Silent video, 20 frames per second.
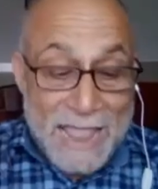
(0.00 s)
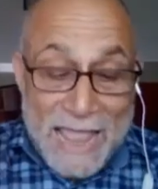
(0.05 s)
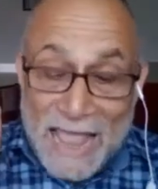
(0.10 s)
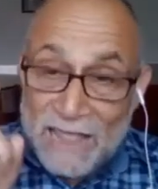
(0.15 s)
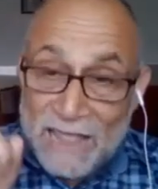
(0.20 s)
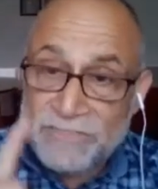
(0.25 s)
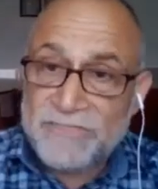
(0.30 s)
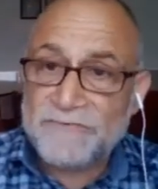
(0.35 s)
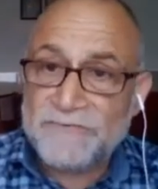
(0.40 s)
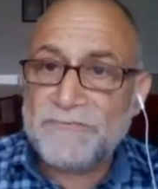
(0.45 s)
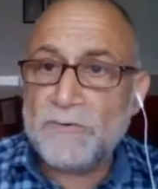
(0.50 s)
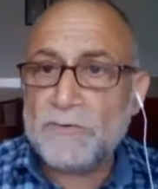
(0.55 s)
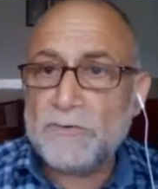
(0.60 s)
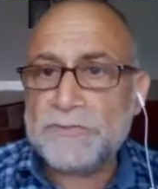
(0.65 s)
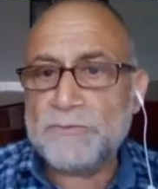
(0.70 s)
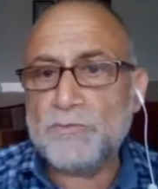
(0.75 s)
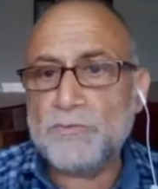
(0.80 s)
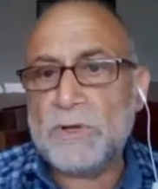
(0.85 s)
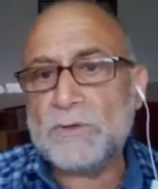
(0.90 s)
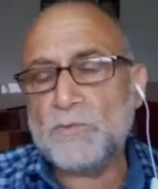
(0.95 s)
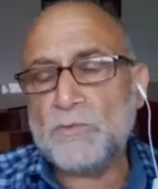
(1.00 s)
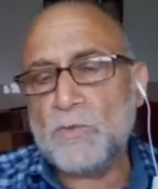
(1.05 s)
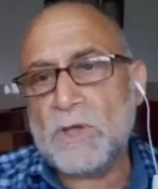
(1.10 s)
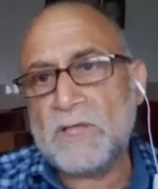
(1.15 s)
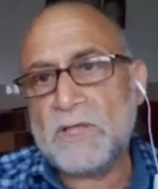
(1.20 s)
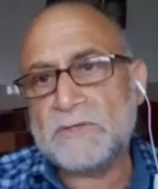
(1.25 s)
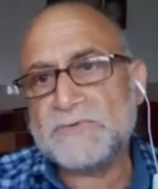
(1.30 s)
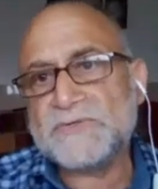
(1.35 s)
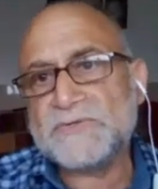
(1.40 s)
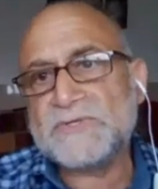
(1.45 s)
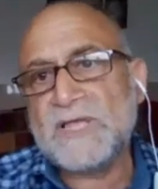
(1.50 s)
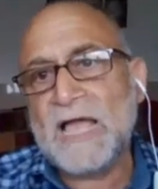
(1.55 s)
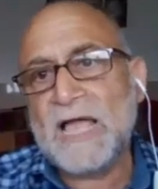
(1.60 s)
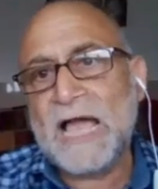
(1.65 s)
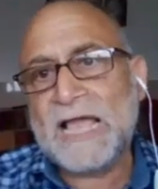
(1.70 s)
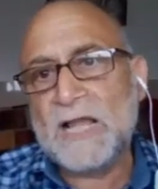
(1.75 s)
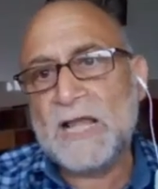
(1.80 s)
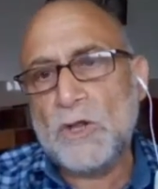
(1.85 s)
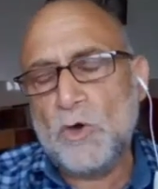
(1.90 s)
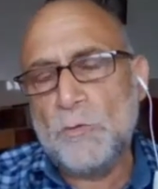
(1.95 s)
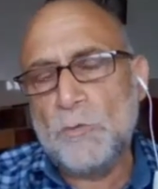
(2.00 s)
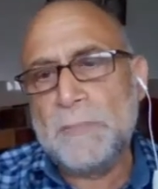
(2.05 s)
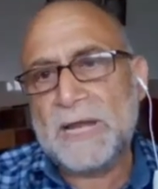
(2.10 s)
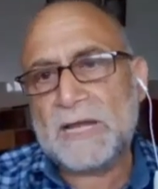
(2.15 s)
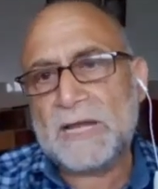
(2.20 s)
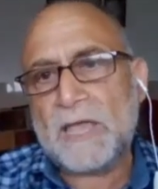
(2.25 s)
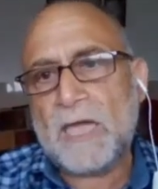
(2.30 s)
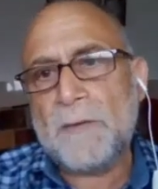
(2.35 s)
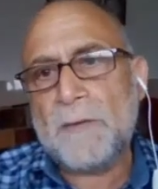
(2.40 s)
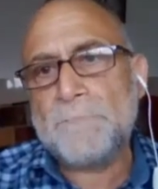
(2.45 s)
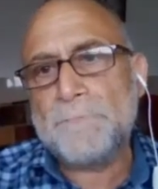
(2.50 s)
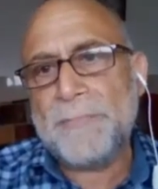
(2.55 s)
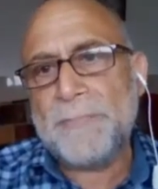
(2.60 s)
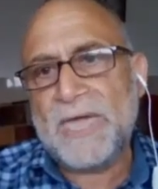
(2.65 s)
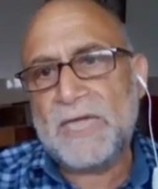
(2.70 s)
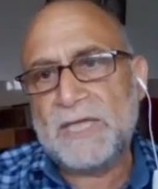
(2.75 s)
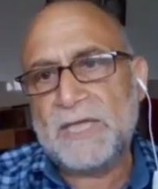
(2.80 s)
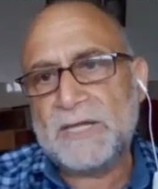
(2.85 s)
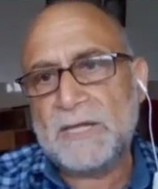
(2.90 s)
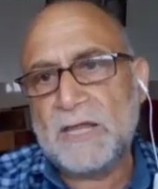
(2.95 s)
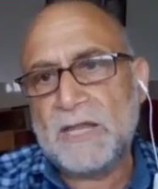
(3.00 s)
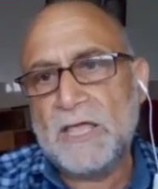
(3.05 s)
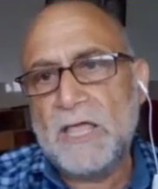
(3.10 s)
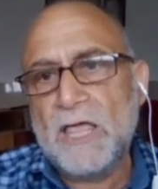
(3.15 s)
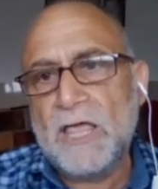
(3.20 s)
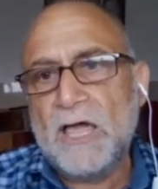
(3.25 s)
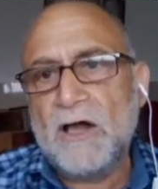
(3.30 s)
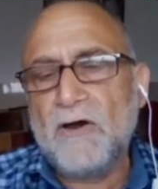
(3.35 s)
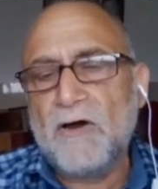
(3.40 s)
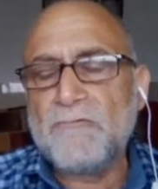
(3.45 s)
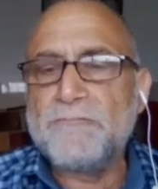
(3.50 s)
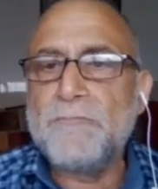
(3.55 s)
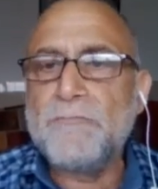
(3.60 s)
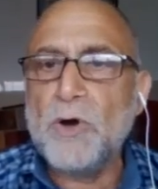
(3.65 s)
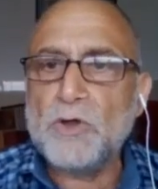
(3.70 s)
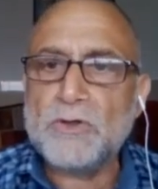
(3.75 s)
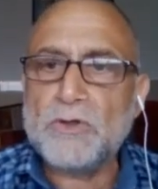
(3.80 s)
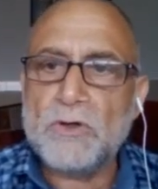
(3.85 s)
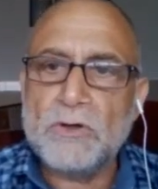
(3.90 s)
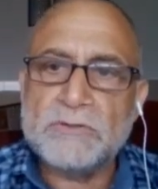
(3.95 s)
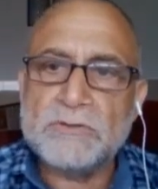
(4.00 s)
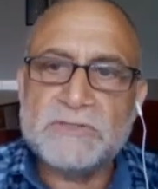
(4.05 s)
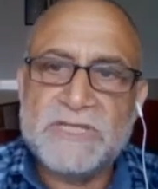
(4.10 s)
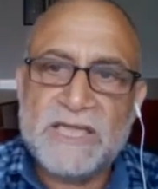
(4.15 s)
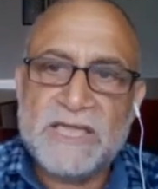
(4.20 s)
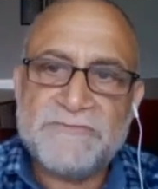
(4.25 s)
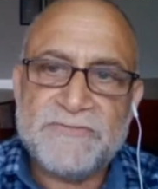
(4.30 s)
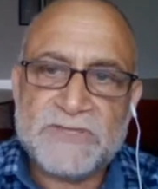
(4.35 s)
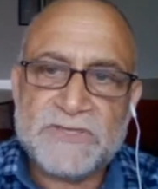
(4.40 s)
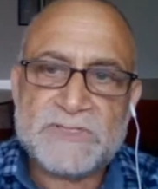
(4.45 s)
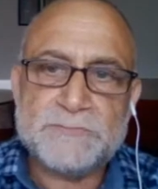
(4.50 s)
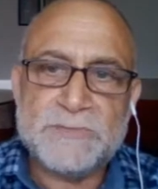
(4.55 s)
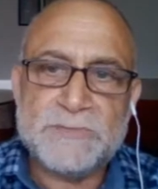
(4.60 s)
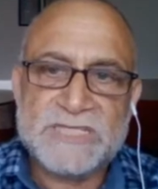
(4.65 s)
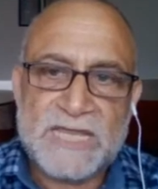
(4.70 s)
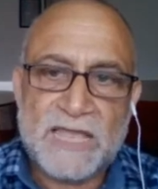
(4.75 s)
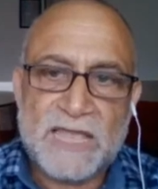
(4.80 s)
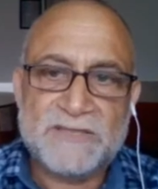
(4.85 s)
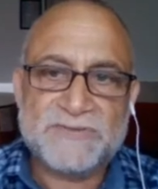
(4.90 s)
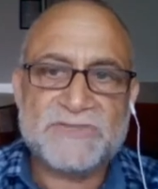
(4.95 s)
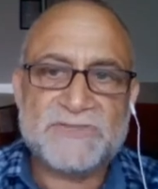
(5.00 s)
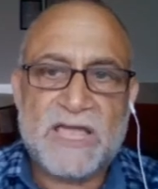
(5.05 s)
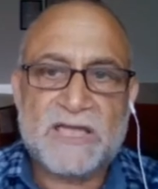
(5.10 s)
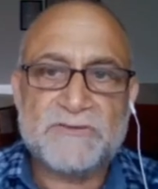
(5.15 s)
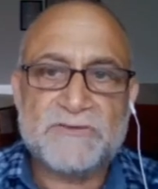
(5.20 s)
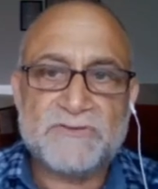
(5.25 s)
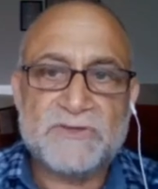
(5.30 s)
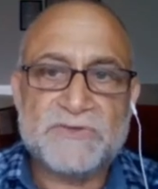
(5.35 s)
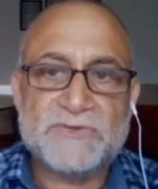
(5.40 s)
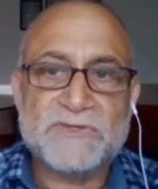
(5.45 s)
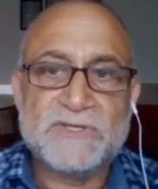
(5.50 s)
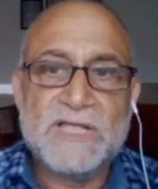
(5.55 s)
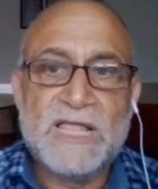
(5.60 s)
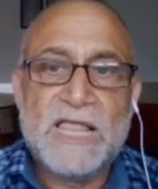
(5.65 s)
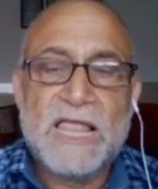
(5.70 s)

And the 4th one was a global campaign of boycott, divestment, and sanctions.